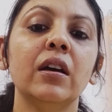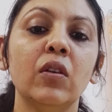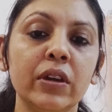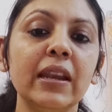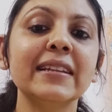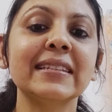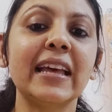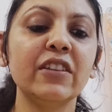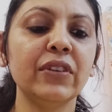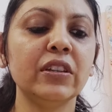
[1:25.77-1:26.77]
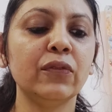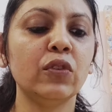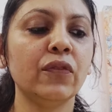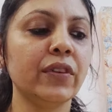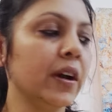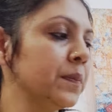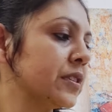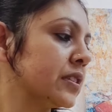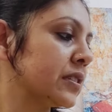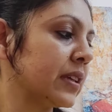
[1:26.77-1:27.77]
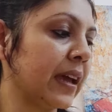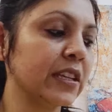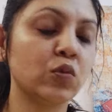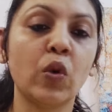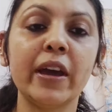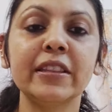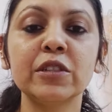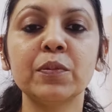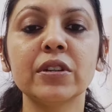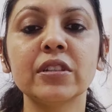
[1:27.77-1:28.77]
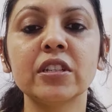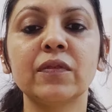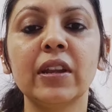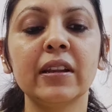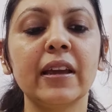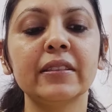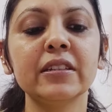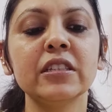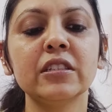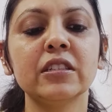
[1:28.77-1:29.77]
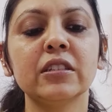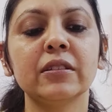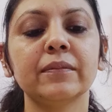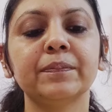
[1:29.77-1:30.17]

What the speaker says: Okay, let's clarify the Four of Cups as why this person is feeling like this.